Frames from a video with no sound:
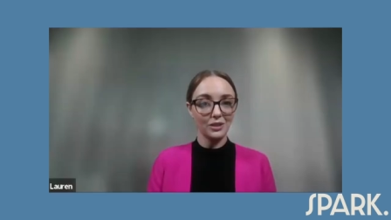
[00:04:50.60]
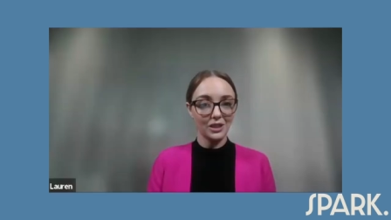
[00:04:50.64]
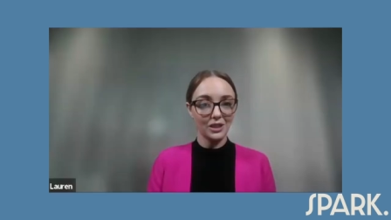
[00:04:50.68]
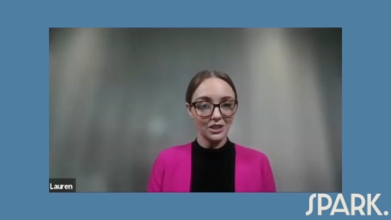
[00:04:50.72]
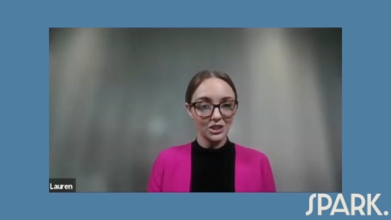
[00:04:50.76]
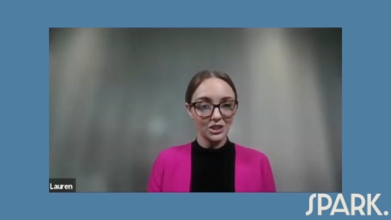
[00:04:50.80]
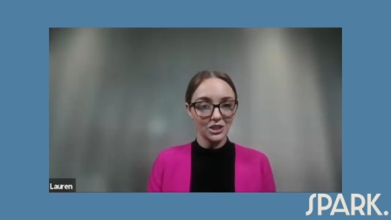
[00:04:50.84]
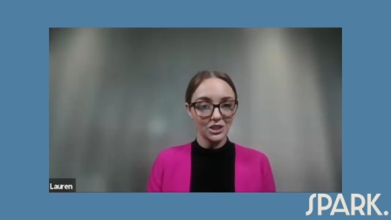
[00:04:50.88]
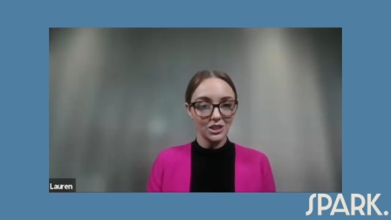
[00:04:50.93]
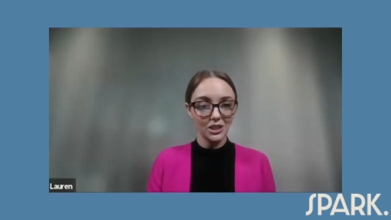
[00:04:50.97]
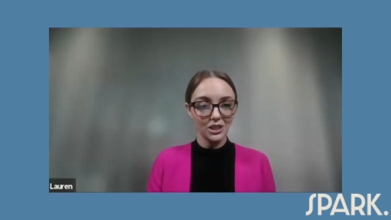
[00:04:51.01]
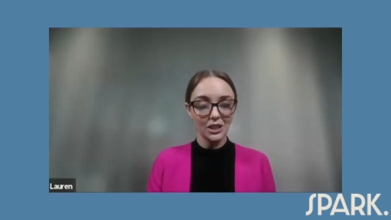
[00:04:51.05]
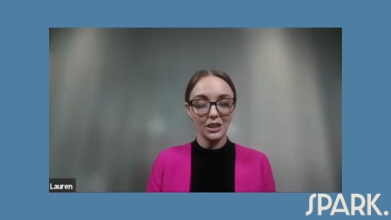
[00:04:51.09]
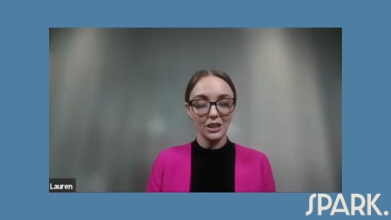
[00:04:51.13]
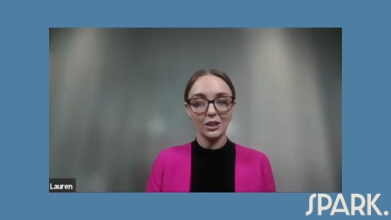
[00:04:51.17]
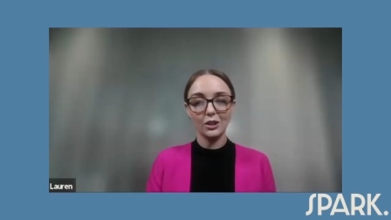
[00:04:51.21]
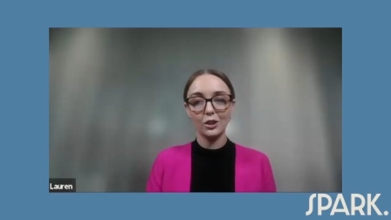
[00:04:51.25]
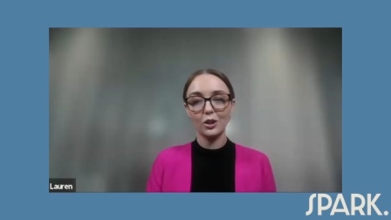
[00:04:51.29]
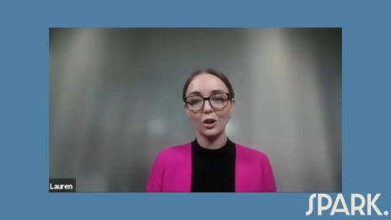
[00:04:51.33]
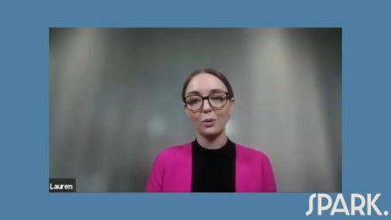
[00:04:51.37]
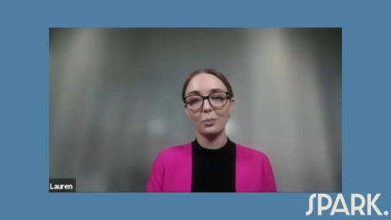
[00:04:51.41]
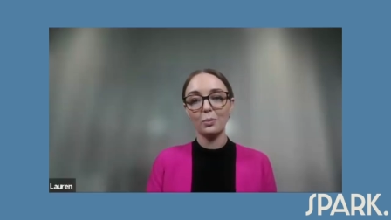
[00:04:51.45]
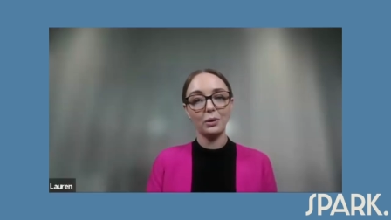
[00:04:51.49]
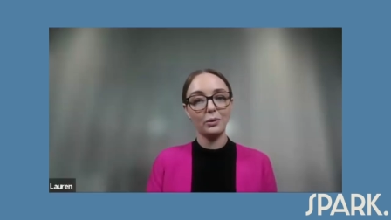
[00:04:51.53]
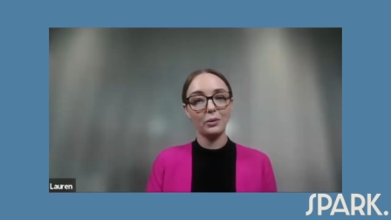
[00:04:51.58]
to register.
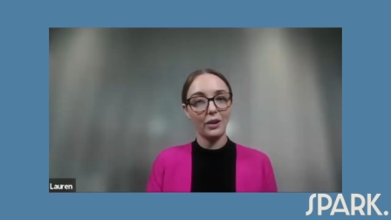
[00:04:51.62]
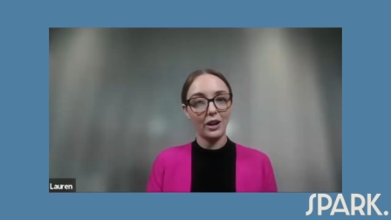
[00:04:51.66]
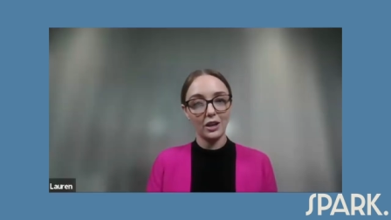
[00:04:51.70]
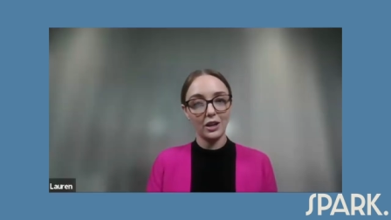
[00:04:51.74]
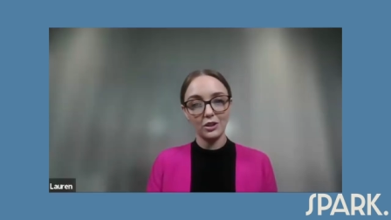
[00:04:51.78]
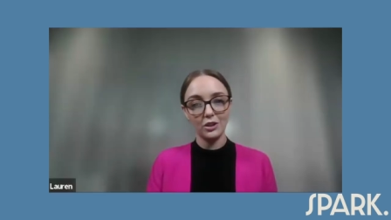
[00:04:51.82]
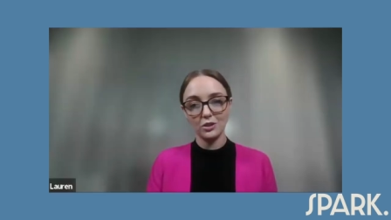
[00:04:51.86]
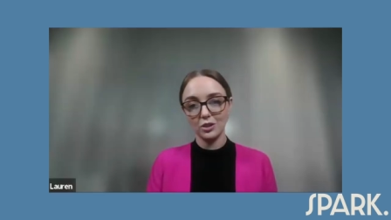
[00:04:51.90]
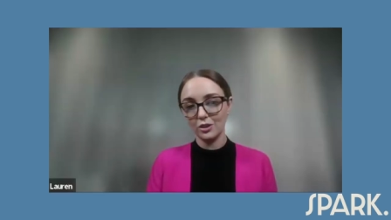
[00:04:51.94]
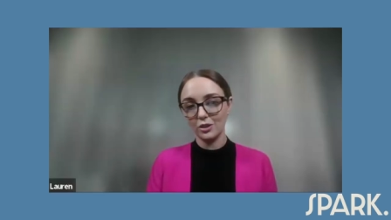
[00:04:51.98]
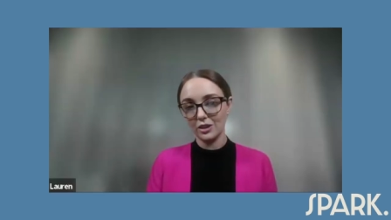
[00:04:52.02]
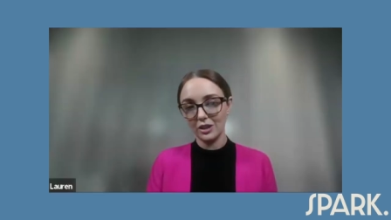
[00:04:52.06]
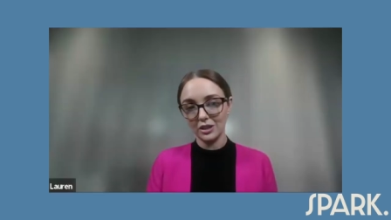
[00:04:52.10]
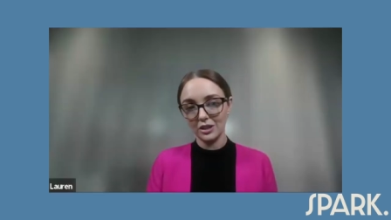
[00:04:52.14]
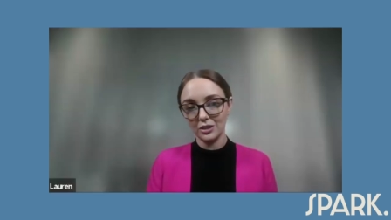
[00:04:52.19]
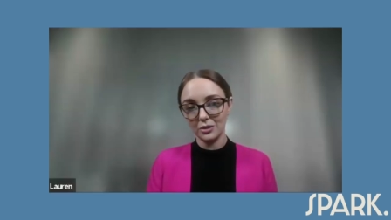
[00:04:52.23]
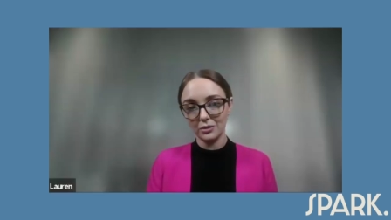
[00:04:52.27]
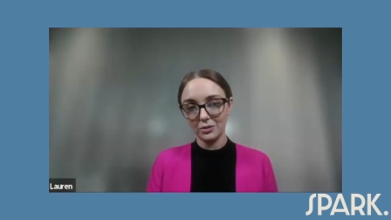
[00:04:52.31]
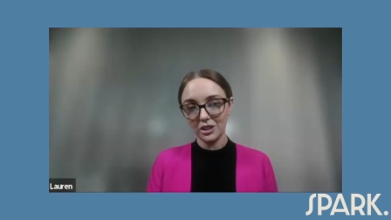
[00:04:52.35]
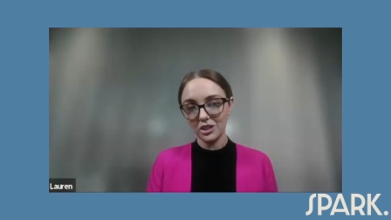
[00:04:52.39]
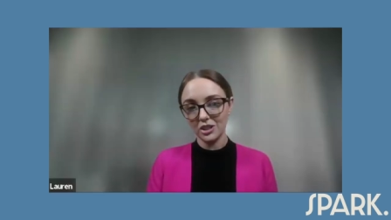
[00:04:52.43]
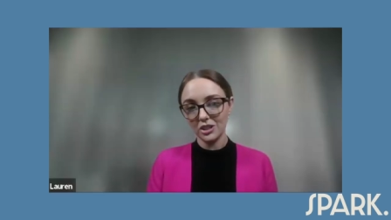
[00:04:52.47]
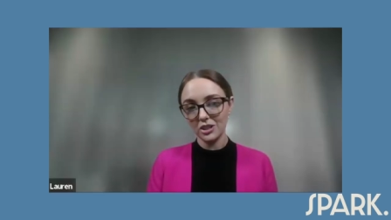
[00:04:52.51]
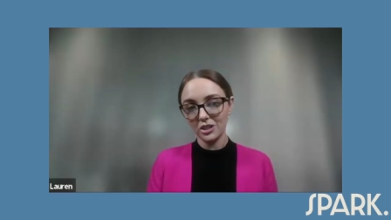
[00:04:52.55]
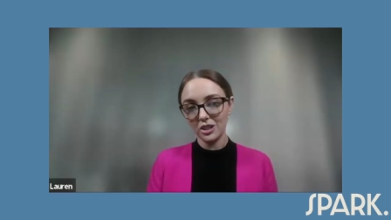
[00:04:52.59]
Copyright you don't need to
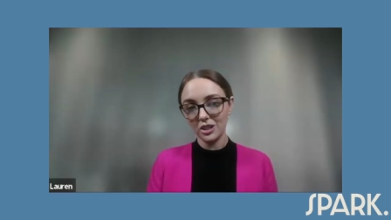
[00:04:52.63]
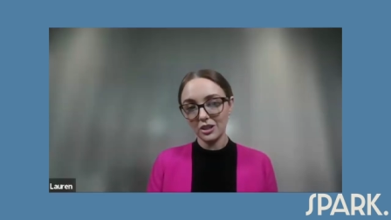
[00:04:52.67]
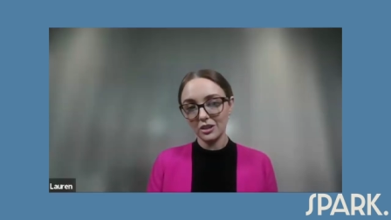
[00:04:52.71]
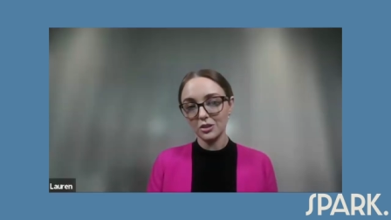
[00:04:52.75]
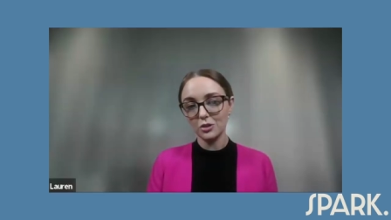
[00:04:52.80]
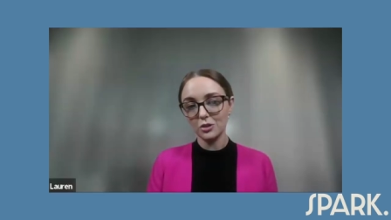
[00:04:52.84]
register.